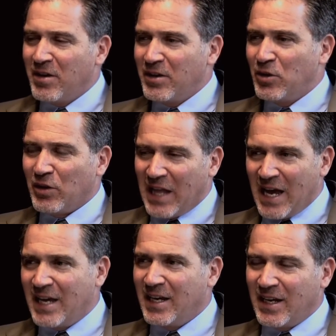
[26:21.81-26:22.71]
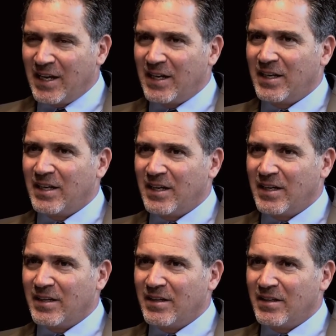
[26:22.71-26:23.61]
lying
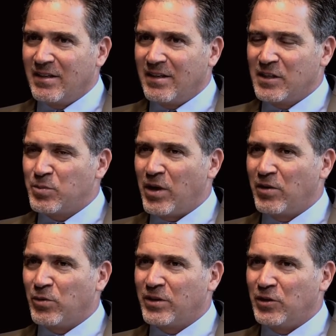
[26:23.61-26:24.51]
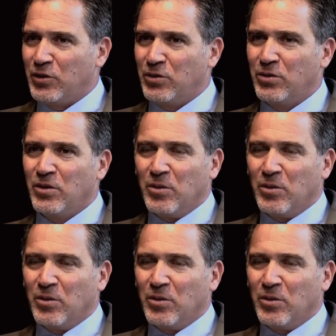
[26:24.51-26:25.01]
is part of what they do.